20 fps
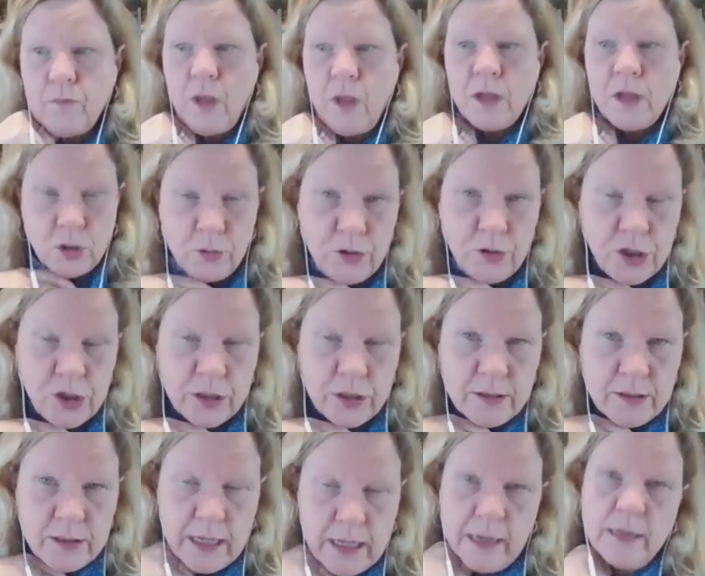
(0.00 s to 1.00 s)

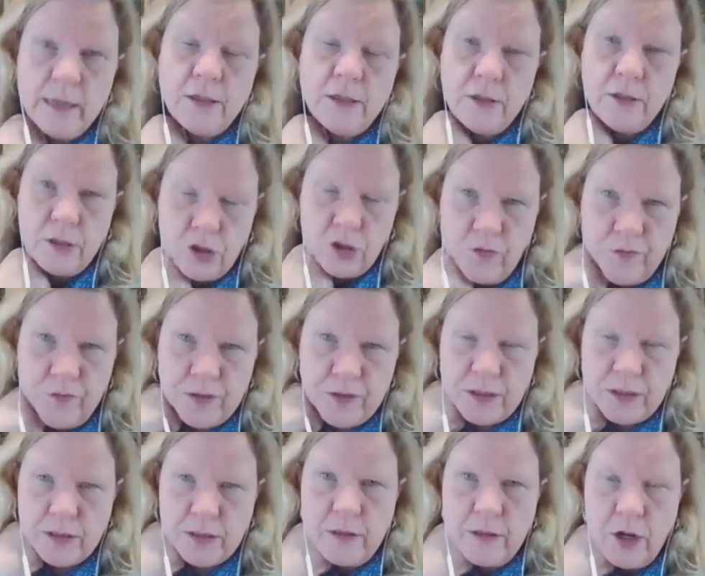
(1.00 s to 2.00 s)
solutions and into the
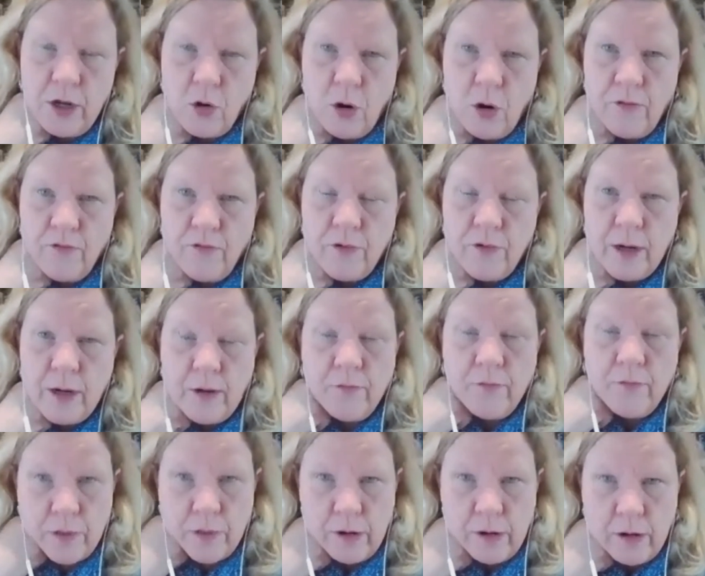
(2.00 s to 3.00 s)
services that they're offering
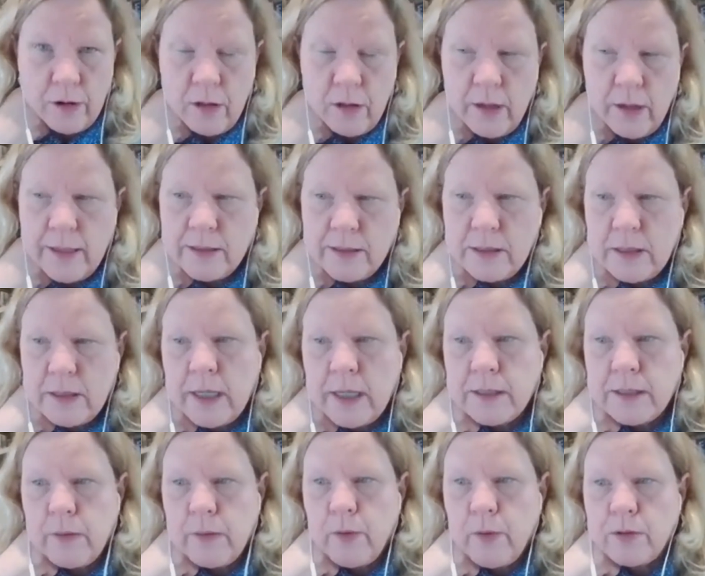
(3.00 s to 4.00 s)
for their clients and
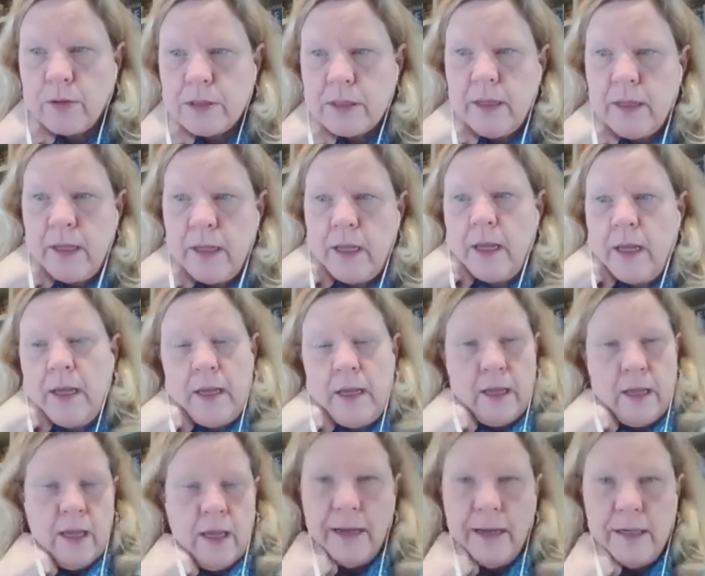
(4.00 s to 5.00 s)
customers.
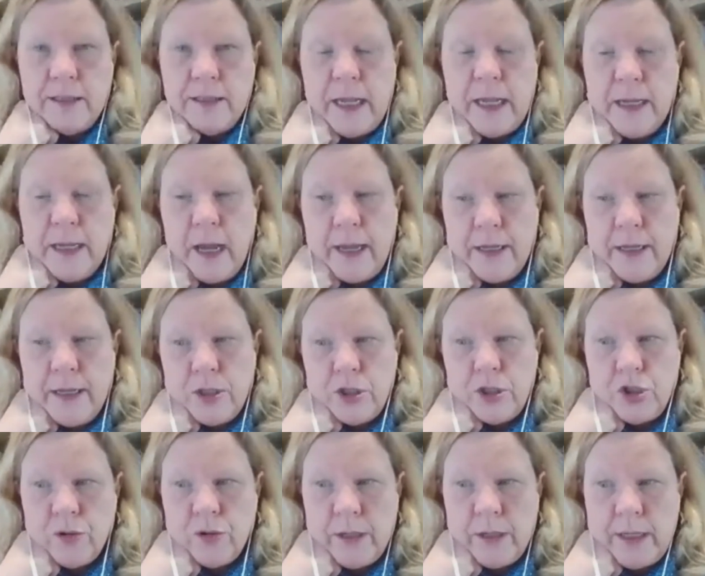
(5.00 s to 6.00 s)
Canada's AI
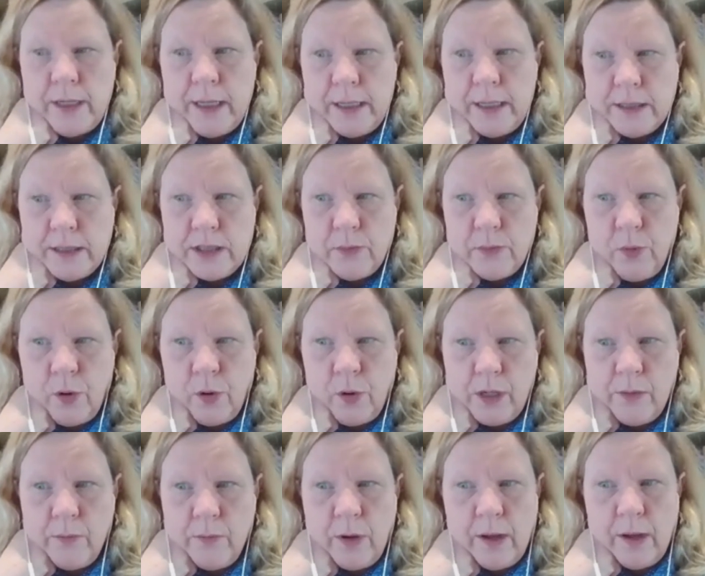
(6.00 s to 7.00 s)
industry is
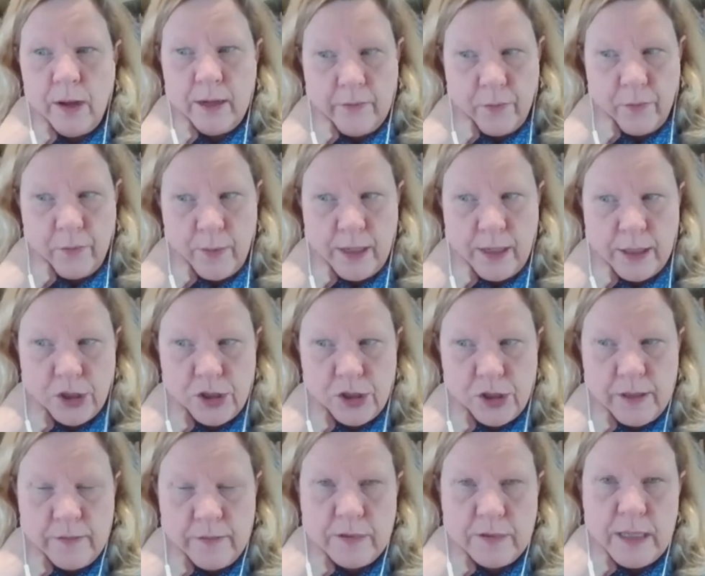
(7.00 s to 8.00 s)
supported by government
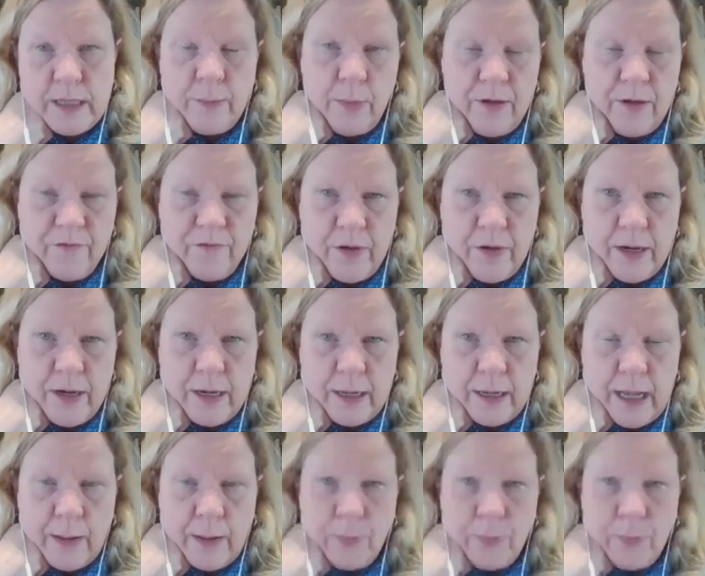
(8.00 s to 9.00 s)
initiatives and by
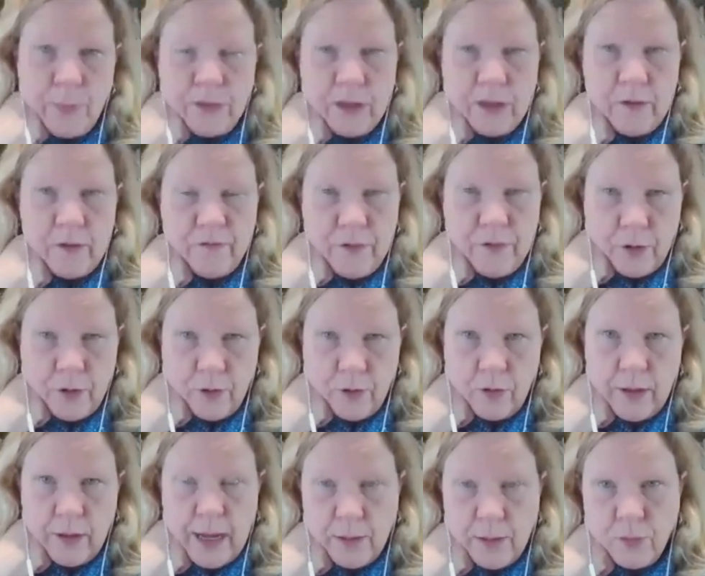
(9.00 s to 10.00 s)
funding at both the
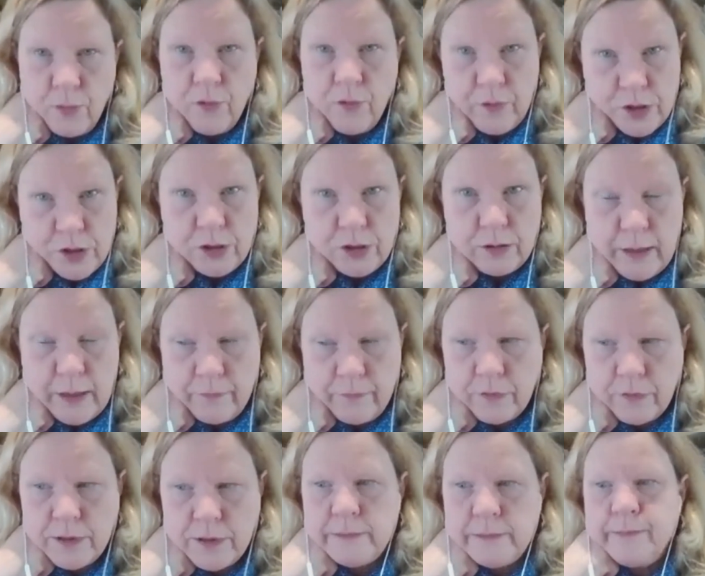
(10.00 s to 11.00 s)
federal and provincial
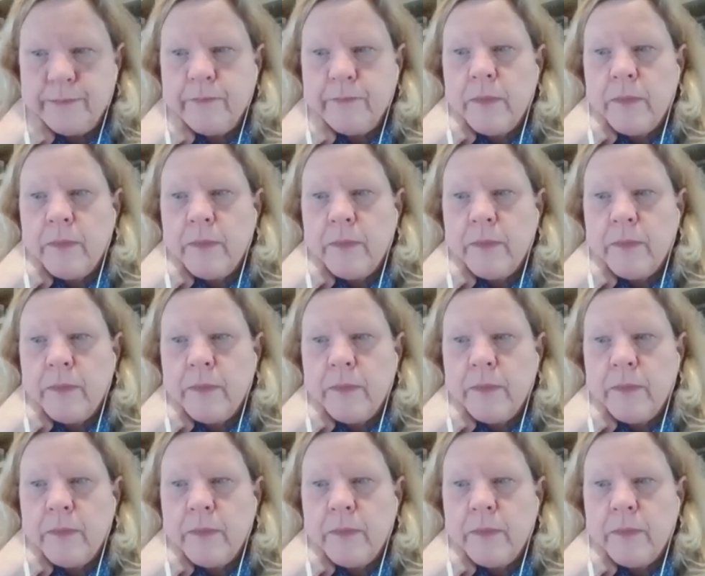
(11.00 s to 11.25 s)
levels.